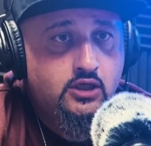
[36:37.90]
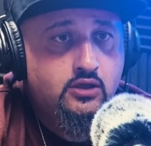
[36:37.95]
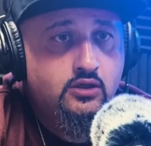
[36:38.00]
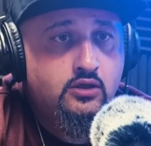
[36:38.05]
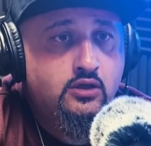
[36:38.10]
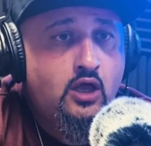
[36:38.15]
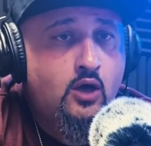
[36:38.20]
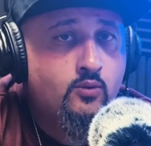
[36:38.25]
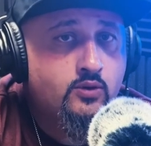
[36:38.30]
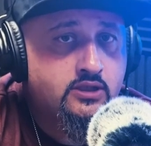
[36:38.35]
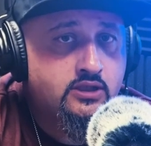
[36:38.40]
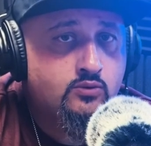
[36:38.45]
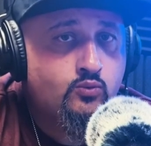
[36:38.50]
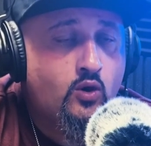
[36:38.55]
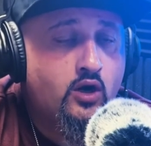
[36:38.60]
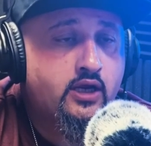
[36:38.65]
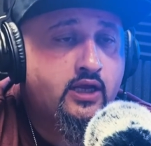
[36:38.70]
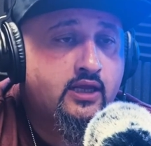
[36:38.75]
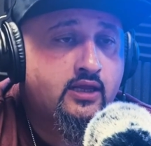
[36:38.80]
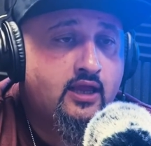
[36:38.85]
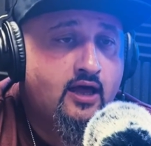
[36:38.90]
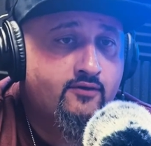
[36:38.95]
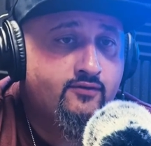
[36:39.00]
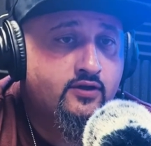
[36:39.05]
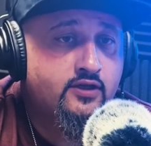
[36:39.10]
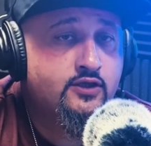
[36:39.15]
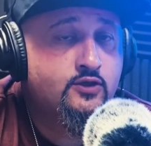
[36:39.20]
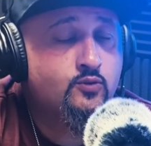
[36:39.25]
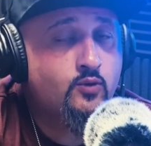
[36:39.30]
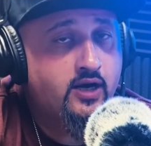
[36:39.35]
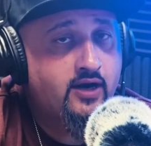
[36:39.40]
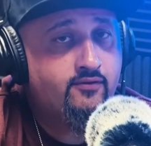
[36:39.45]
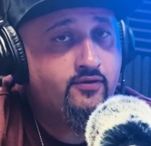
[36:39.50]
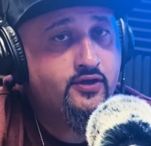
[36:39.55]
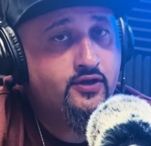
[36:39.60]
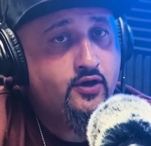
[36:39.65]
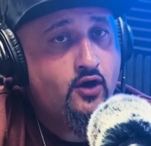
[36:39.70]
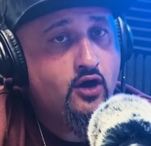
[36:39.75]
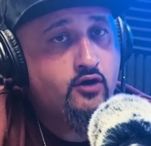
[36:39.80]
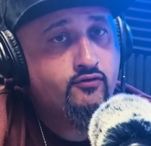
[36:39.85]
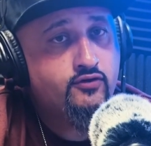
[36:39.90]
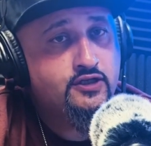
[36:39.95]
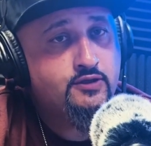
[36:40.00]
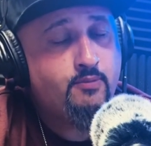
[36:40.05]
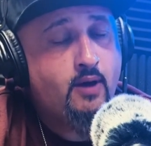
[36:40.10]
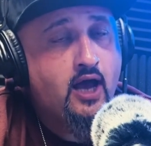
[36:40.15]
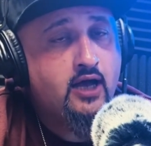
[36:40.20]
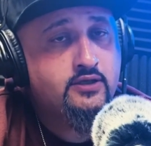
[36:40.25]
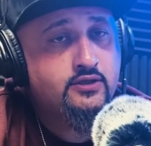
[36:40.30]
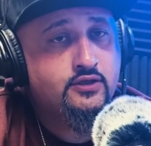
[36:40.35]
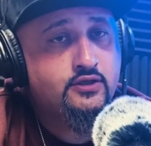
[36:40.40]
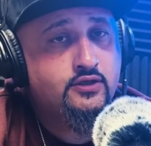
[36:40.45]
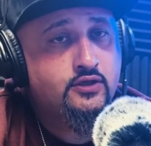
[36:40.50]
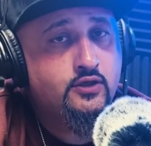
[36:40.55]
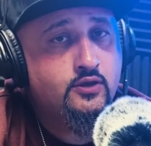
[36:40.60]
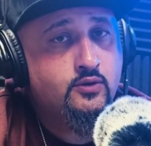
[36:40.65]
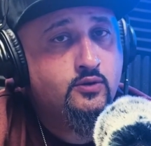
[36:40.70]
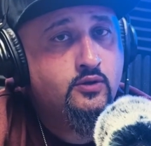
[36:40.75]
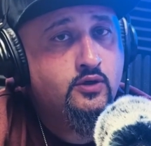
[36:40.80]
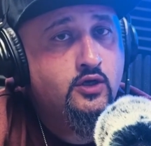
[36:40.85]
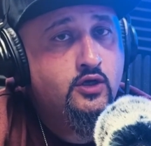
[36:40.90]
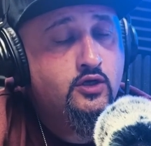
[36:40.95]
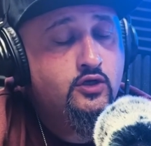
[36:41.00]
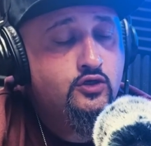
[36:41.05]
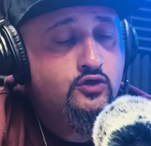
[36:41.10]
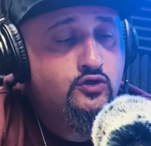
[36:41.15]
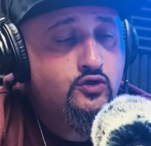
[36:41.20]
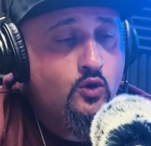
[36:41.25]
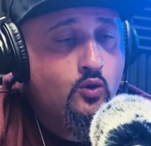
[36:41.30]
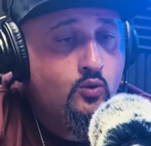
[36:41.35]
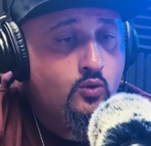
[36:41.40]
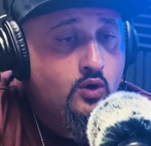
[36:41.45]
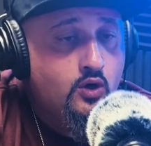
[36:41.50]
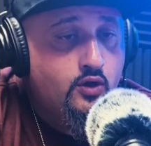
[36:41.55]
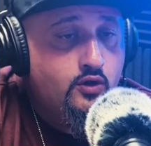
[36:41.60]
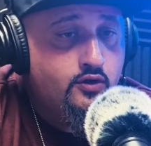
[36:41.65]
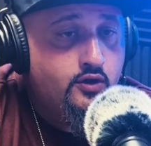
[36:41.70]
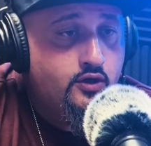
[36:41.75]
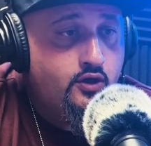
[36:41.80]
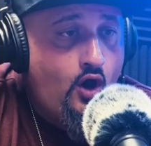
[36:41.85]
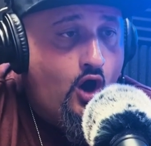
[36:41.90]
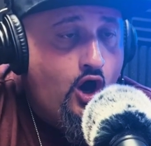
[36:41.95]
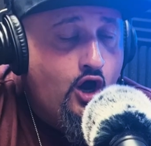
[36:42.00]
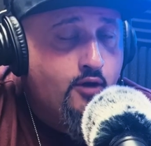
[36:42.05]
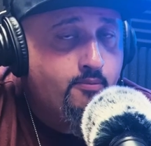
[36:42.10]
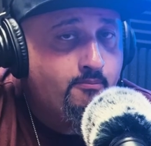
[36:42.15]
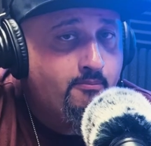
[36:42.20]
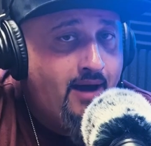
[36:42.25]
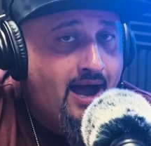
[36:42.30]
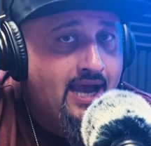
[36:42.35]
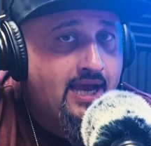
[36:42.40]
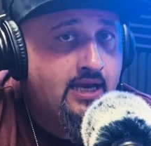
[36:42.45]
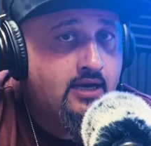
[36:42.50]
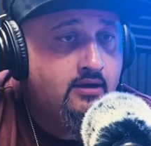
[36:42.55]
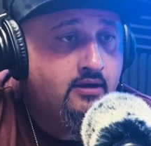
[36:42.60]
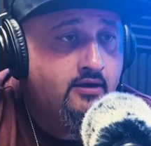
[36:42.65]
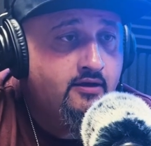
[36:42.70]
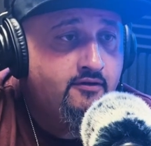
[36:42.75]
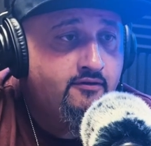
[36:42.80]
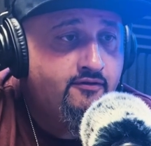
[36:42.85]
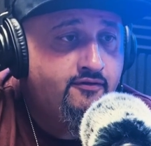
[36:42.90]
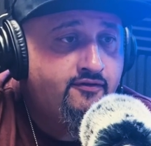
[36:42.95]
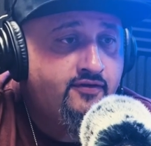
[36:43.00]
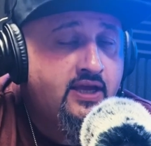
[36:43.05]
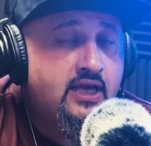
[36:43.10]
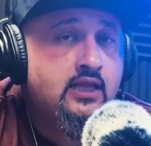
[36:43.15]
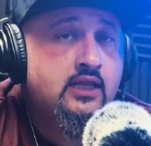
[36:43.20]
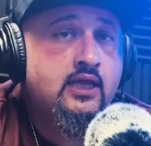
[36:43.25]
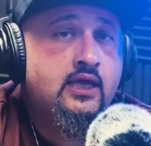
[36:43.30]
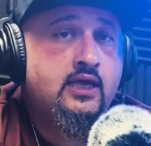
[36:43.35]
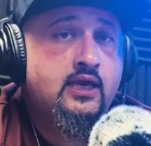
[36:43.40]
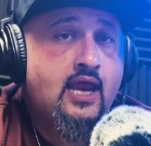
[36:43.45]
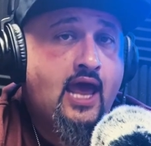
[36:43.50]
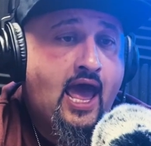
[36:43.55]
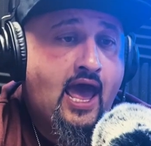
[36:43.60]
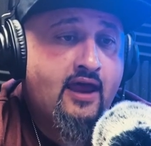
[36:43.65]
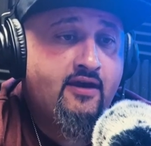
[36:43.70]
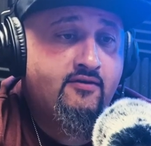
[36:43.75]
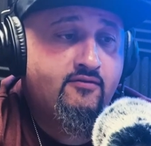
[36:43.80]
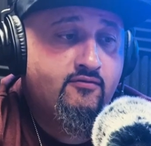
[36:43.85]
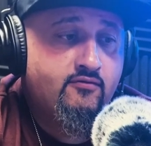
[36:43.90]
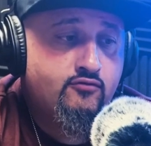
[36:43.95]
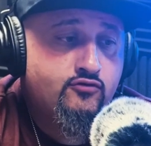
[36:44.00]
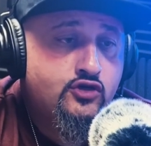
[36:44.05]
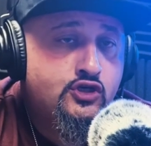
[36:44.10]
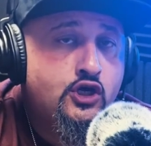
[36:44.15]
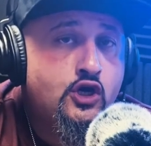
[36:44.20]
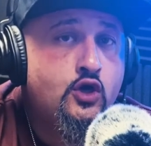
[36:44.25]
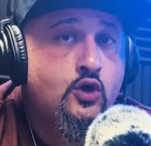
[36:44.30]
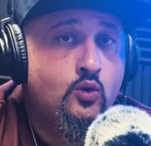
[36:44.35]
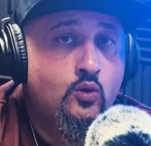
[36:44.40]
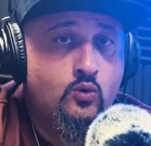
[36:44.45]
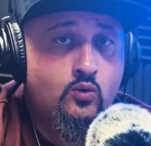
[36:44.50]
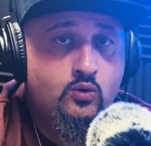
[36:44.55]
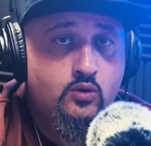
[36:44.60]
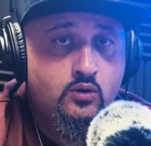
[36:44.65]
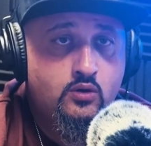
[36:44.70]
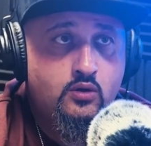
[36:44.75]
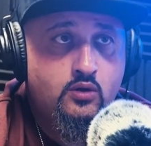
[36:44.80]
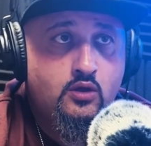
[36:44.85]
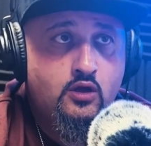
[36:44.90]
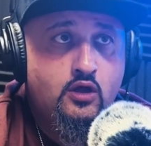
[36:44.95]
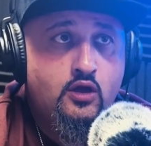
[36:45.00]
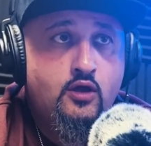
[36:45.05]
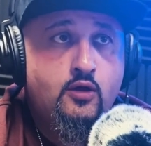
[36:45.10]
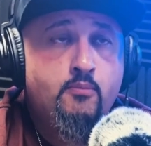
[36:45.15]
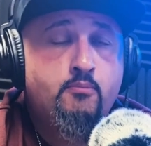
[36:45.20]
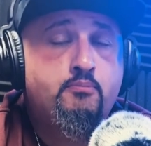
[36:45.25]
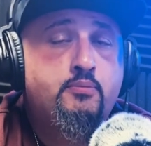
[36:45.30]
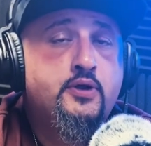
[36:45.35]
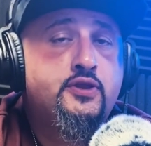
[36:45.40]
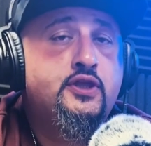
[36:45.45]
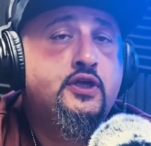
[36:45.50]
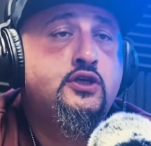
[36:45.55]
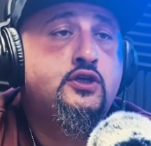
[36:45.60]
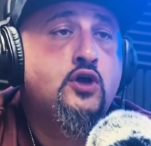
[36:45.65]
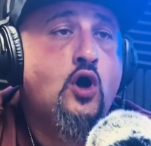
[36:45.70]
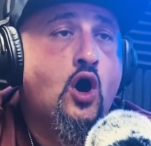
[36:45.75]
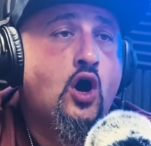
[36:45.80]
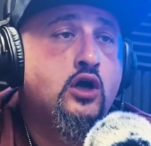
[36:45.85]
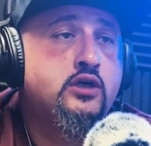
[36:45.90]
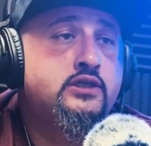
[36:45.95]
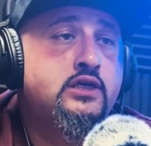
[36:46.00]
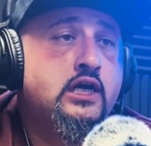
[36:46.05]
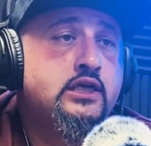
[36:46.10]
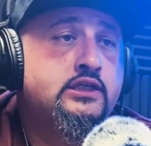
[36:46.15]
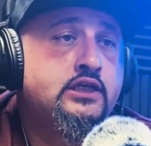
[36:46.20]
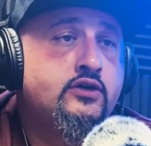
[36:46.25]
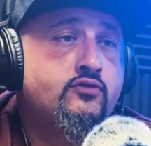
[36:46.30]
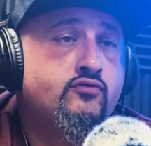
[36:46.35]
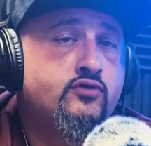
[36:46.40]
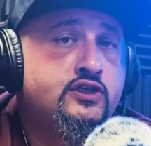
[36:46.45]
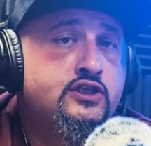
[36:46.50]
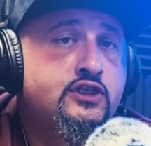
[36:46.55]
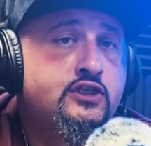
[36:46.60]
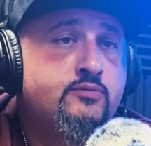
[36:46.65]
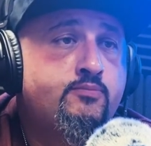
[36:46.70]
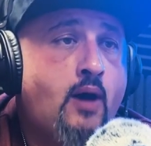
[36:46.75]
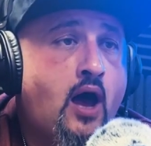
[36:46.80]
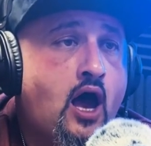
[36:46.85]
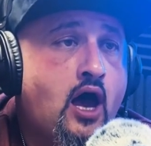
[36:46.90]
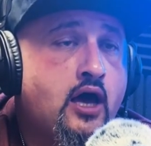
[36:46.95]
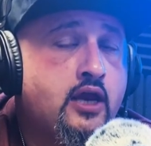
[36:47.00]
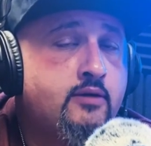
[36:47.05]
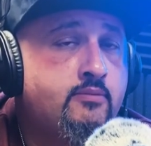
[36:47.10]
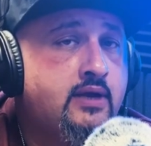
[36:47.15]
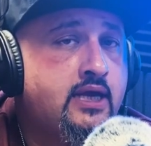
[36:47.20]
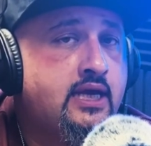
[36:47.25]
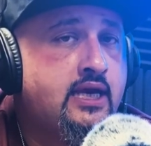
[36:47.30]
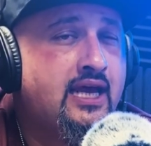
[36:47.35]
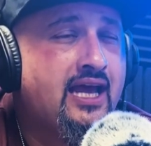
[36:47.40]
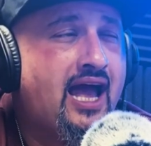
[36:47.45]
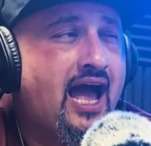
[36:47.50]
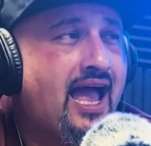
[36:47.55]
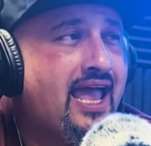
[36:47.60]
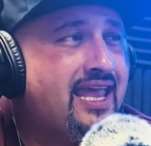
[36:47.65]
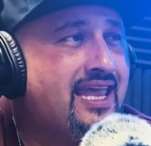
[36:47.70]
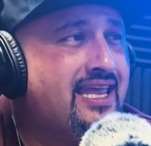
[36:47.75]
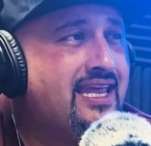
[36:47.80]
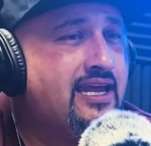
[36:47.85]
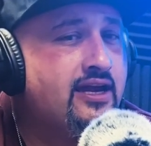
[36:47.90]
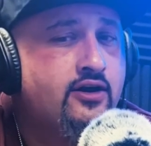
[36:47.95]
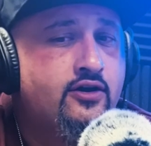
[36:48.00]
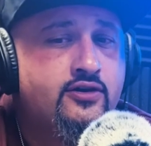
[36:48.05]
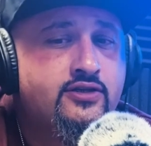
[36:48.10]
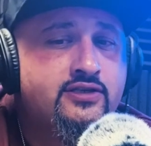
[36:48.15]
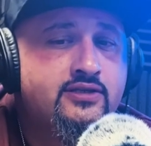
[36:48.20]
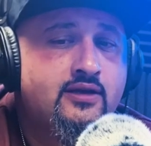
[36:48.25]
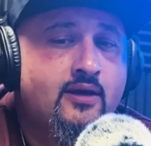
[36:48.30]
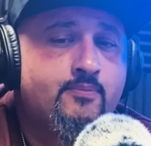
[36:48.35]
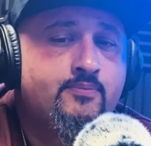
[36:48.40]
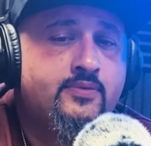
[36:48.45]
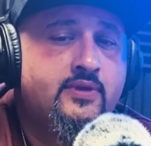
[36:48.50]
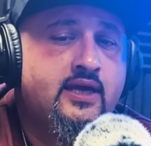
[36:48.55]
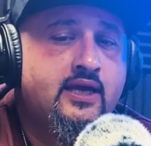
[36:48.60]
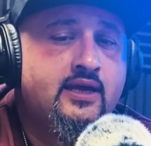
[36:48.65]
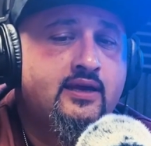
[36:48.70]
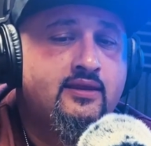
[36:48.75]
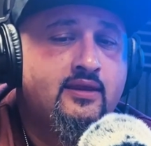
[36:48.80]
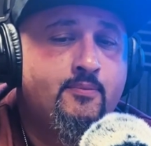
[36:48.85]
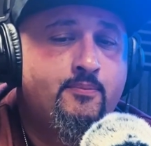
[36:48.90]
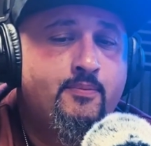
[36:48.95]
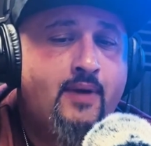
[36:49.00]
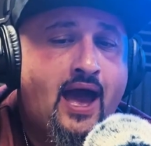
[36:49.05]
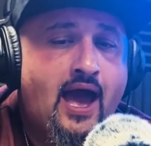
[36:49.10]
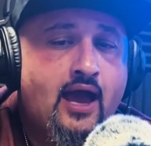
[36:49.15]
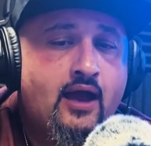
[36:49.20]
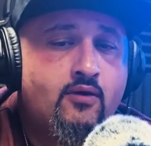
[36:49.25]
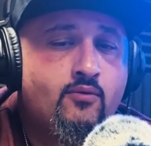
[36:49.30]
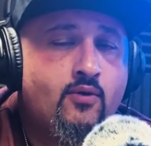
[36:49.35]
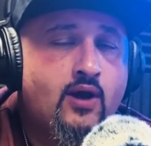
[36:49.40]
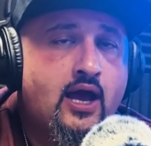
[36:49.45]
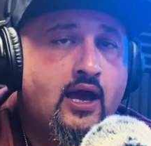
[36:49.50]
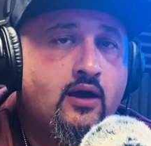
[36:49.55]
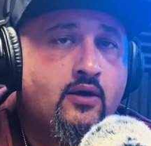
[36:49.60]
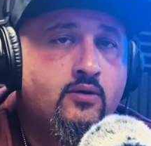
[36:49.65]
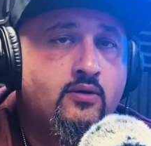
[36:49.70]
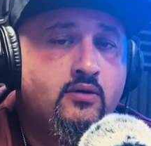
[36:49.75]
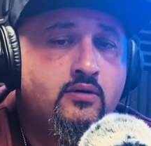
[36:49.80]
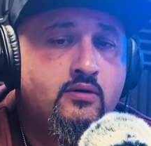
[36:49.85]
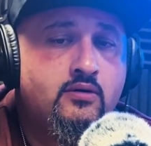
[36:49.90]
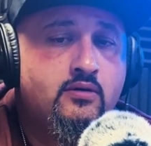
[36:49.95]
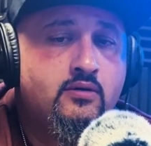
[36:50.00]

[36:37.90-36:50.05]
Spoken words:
Lowest working level is whatever the dog responds to. So the dog might feel it at 2, but the dog doesn't respond, meaning I hear something in the background.